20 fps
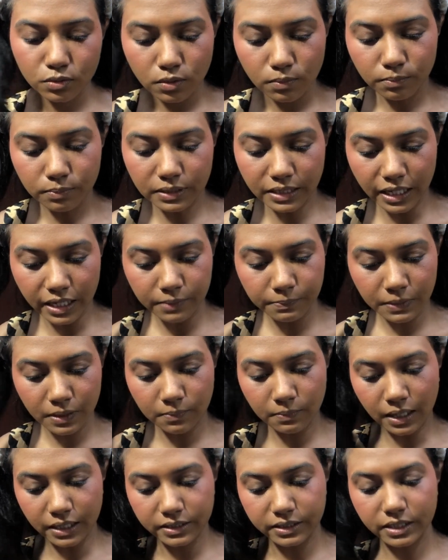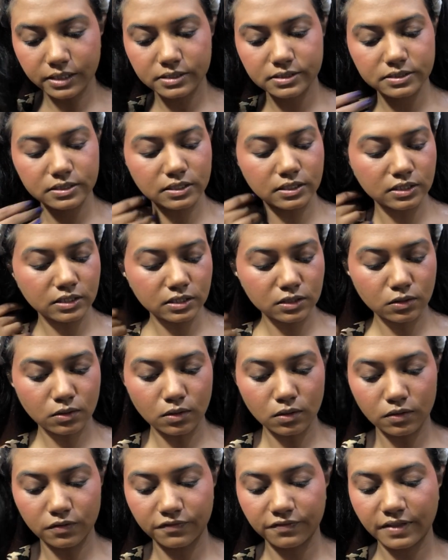blaming my destiny and
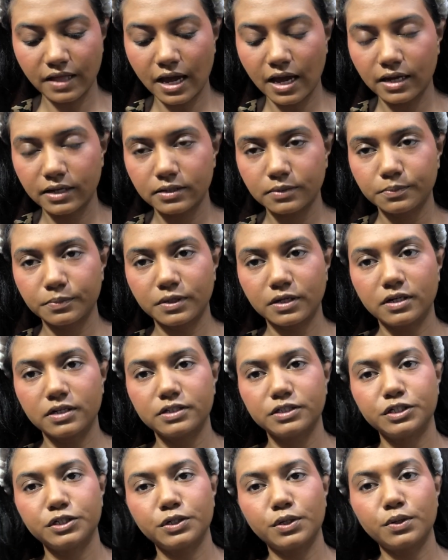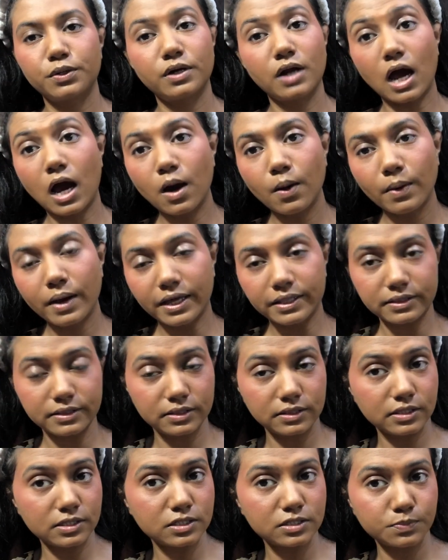all of that. But now at
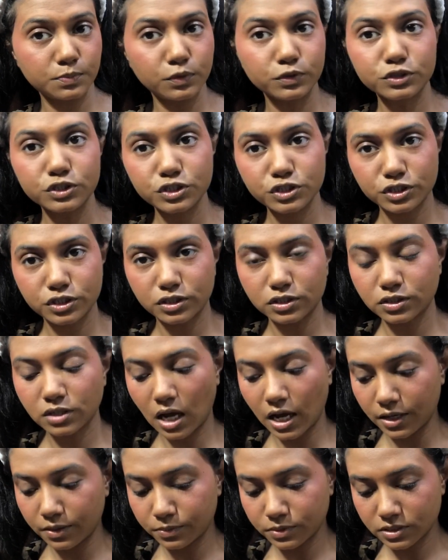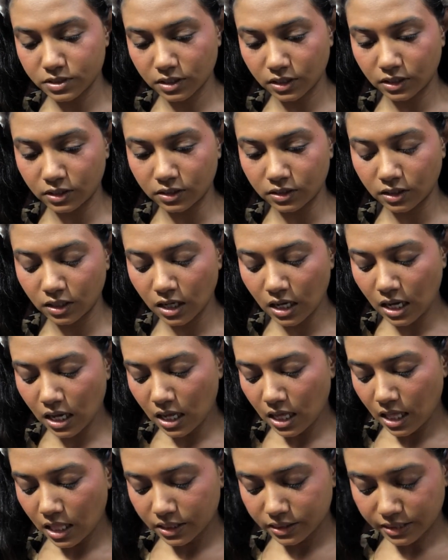this position I was in,
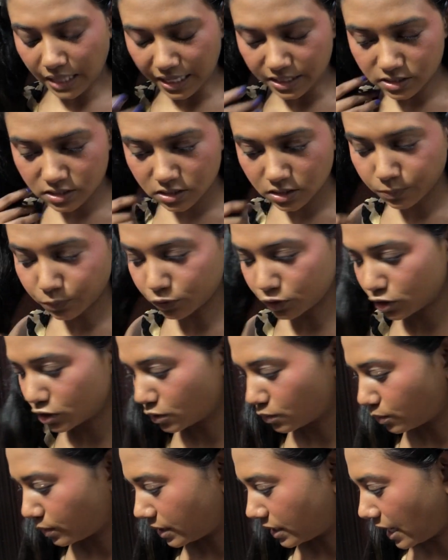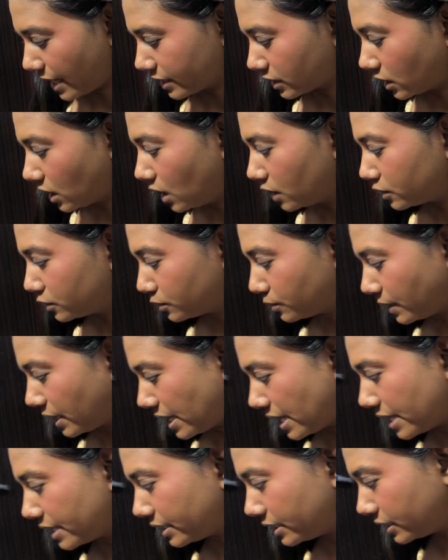that's the position where I can't do
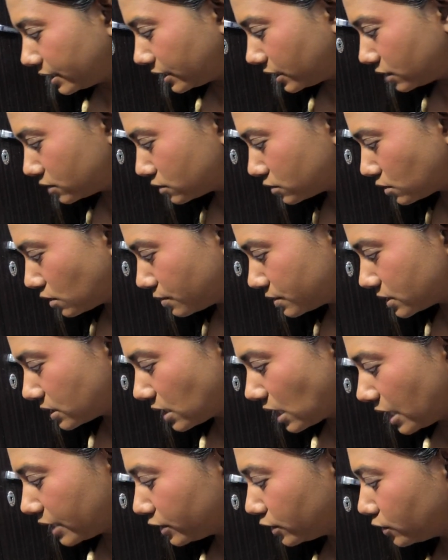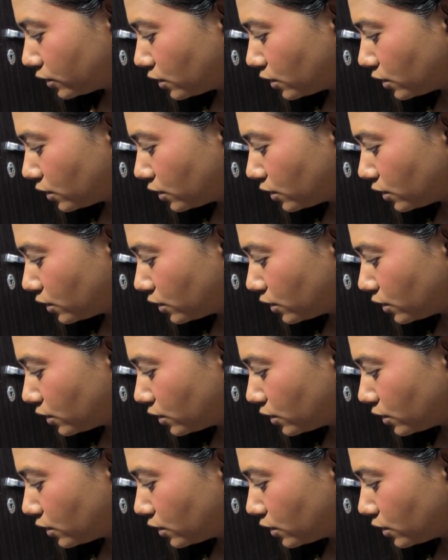anything. So I was like,